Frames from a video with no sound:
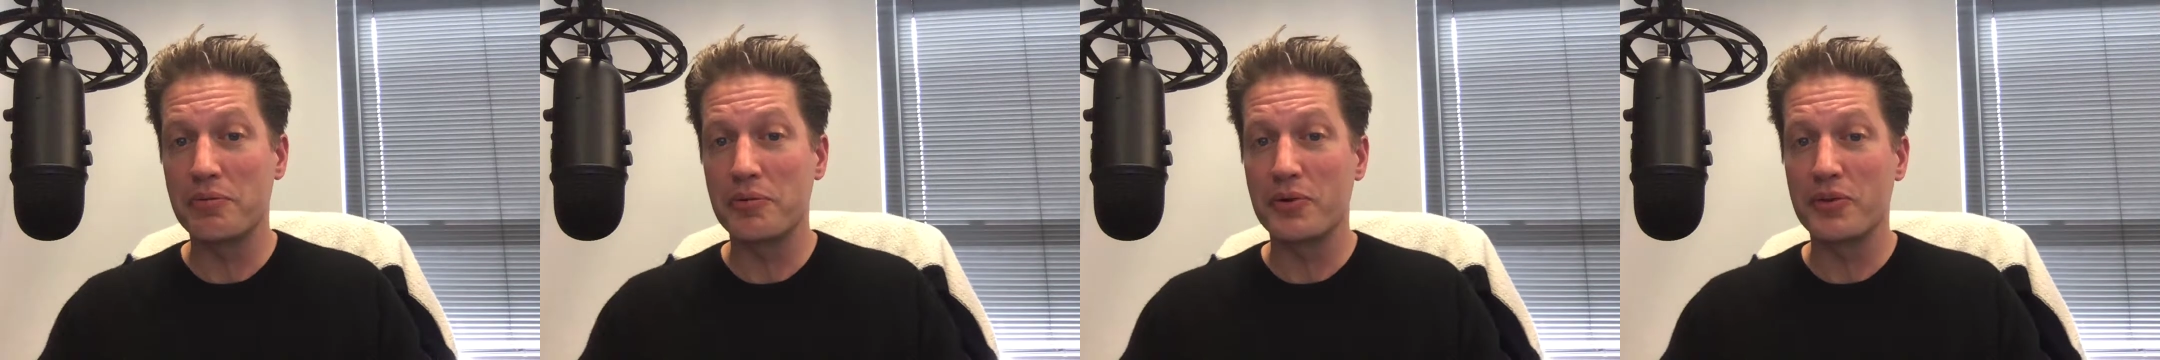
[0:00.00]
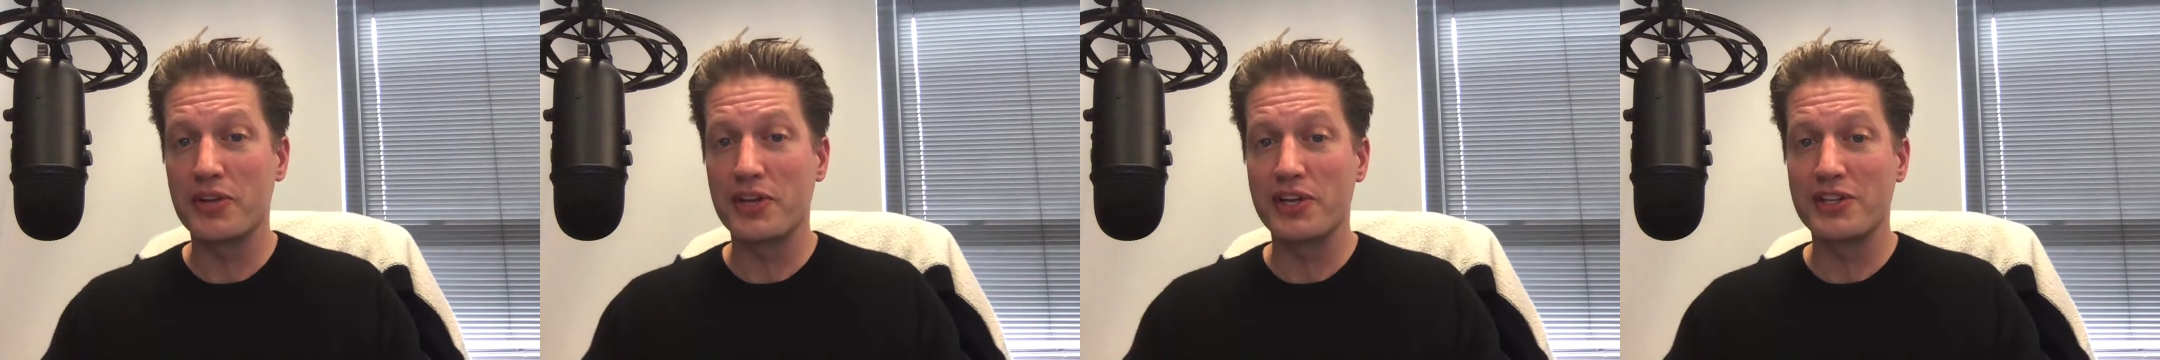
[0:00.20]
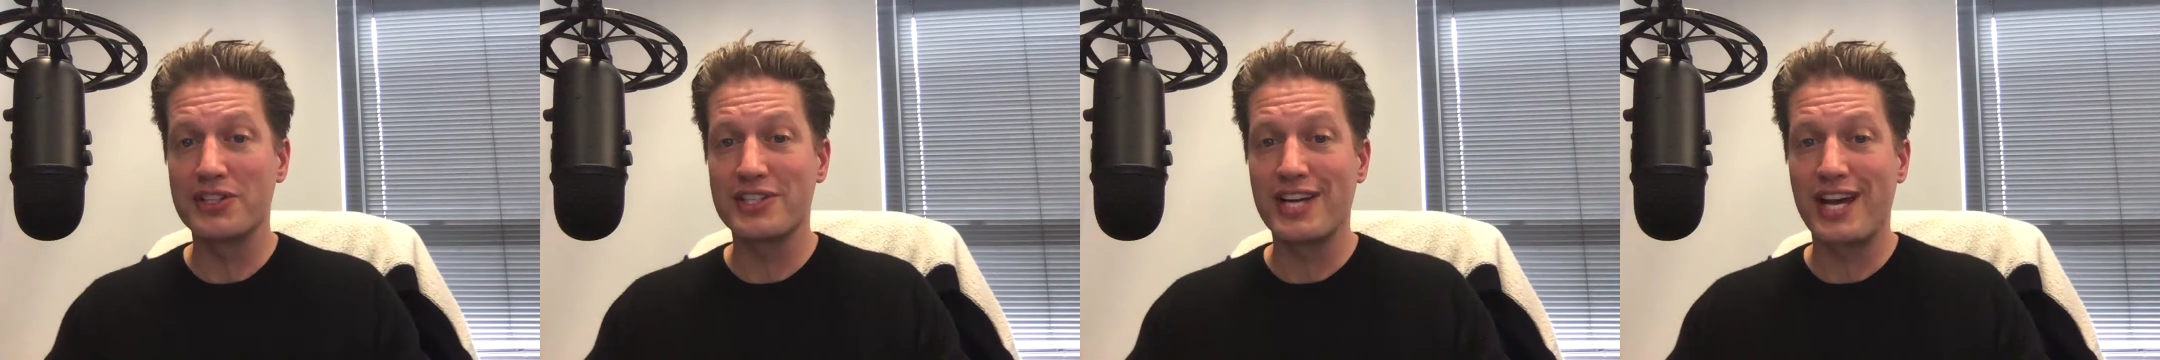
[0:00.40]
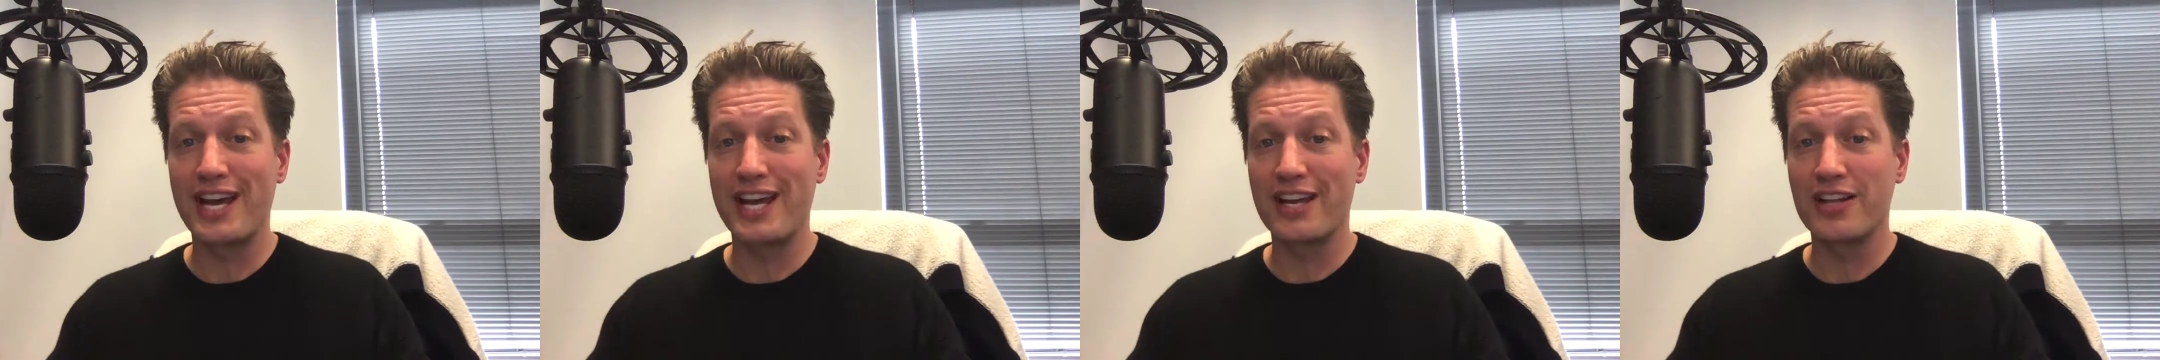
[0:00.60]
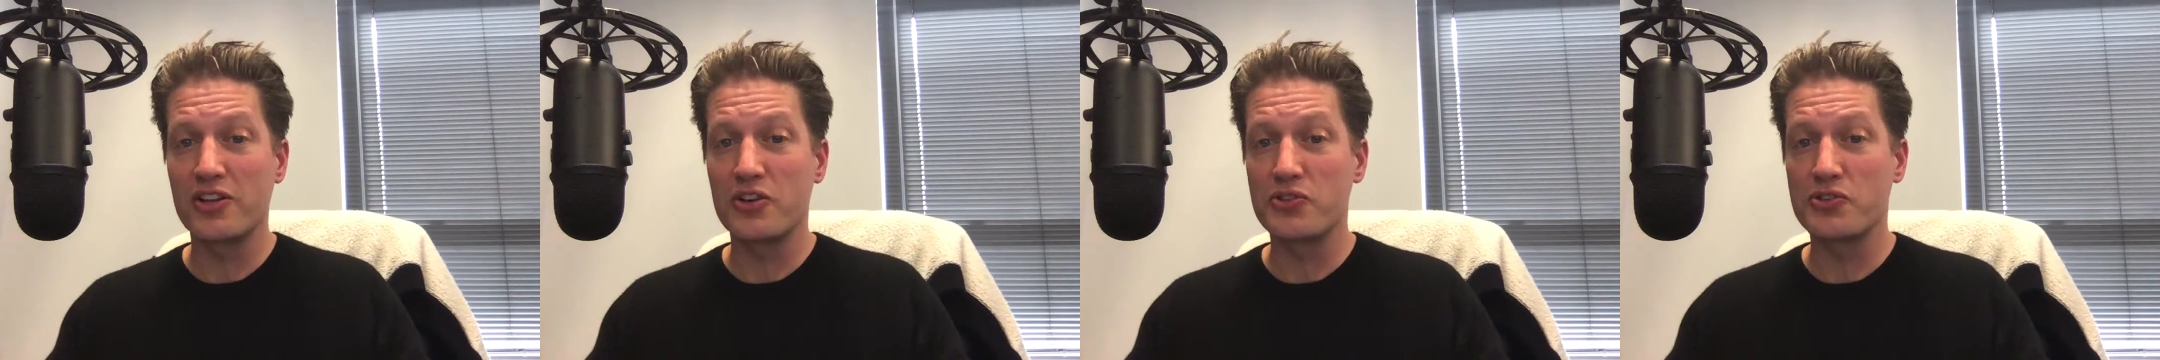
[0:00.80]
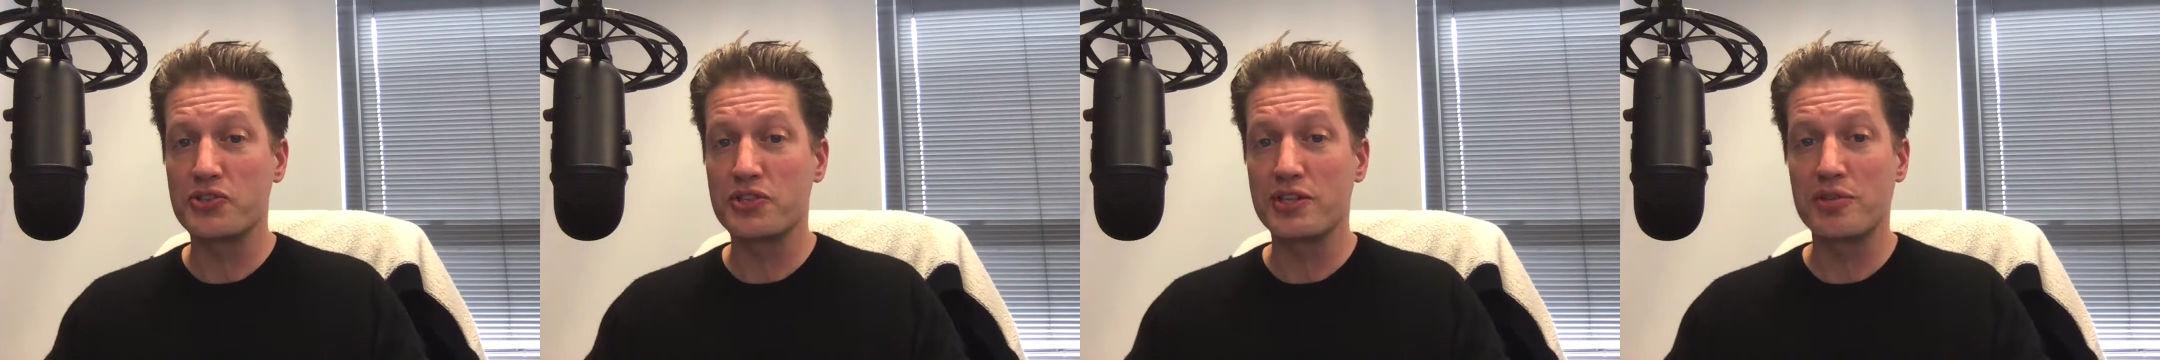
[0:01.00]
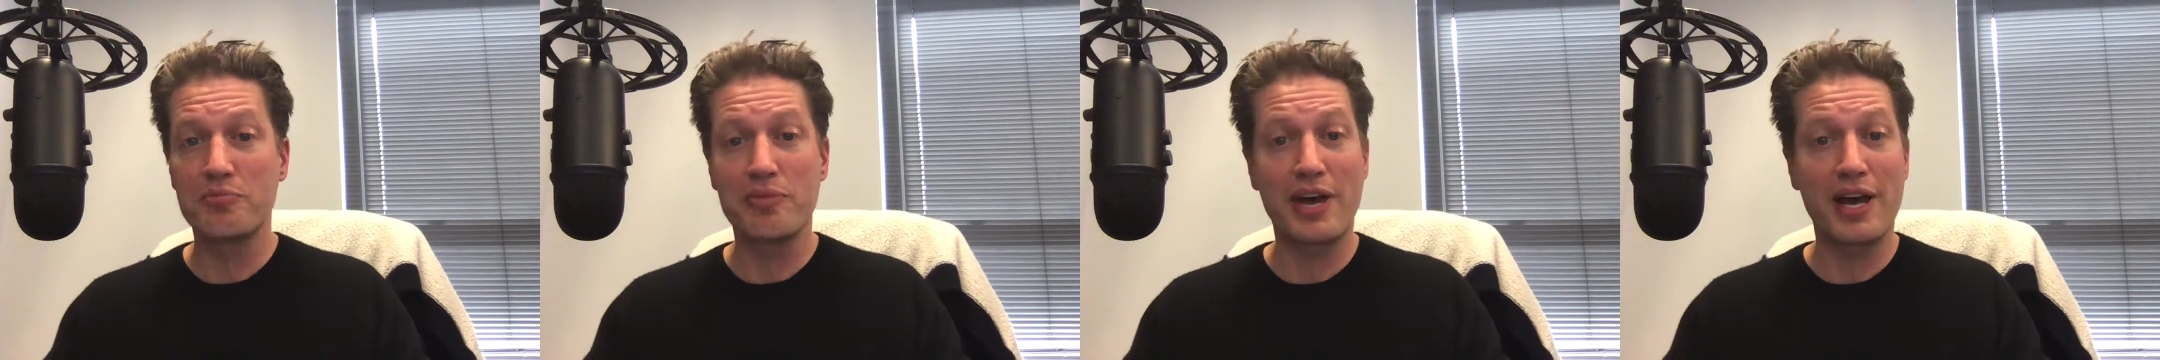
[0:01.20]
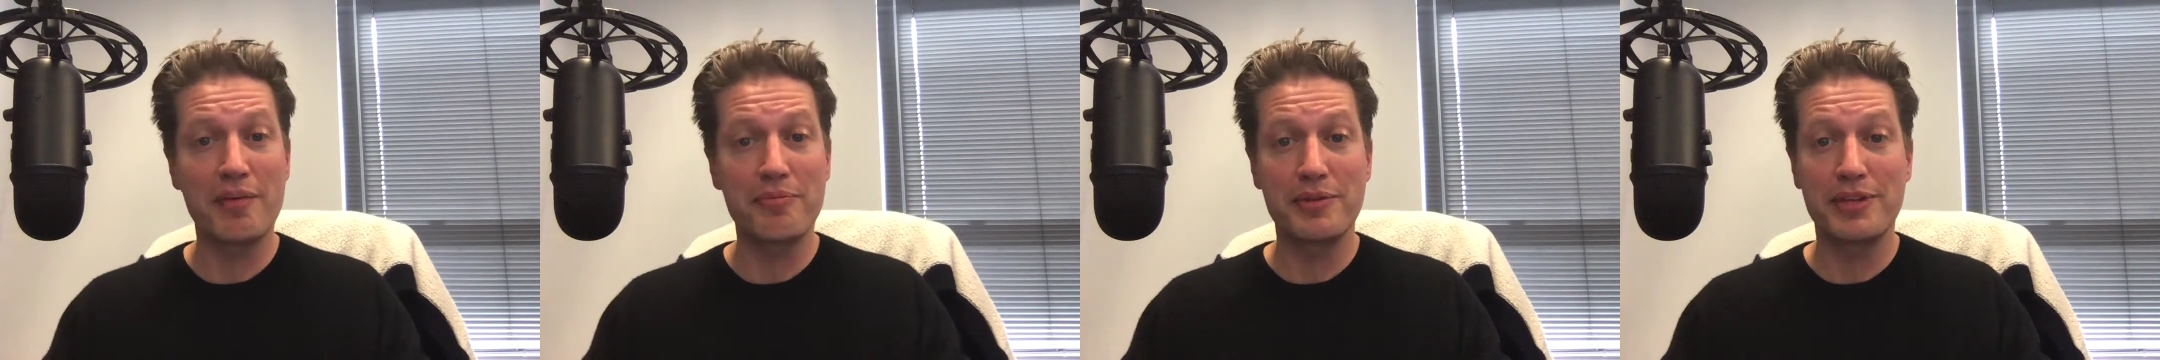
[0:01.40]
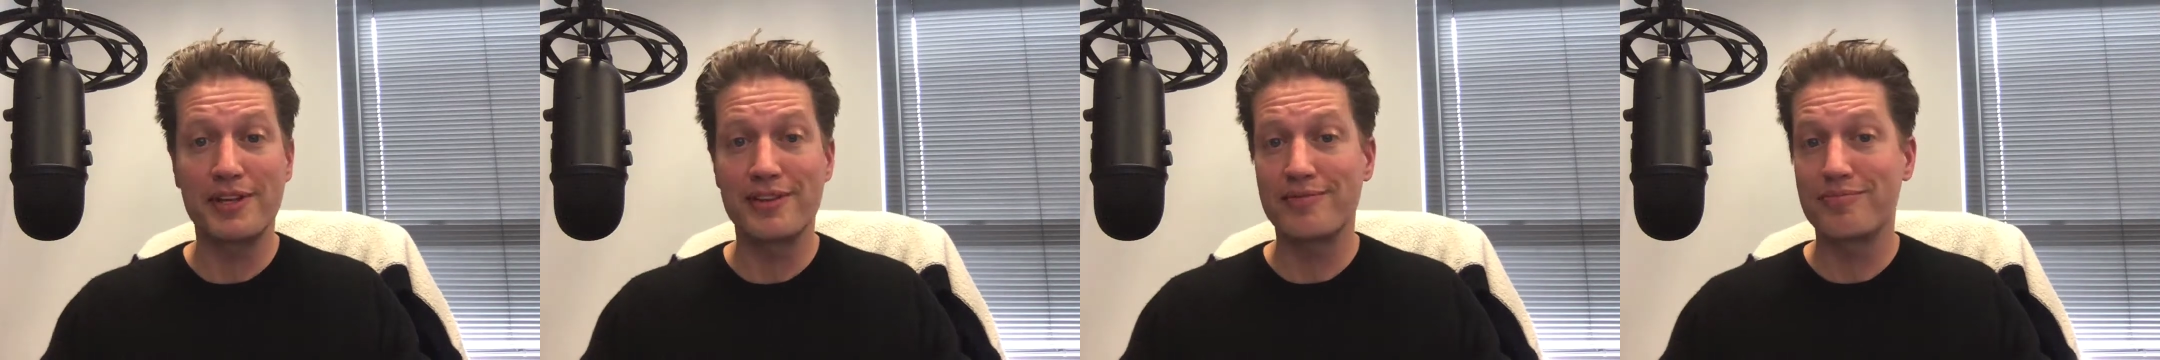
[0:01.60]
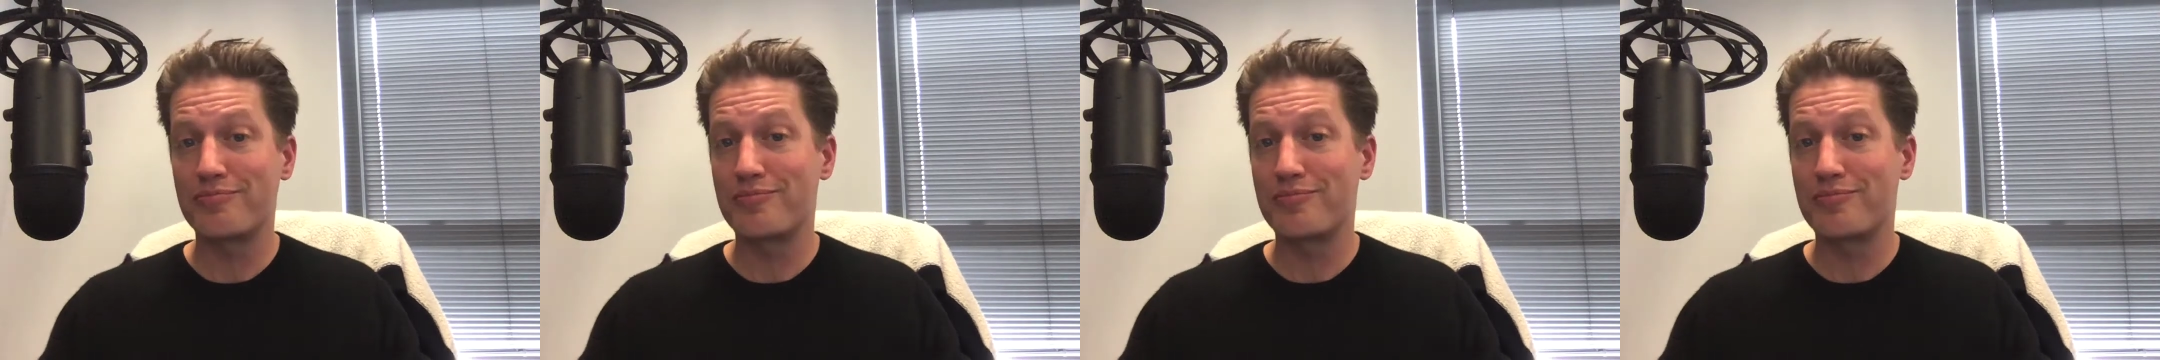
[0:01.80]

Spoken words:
with undiagnosed sleep apnea,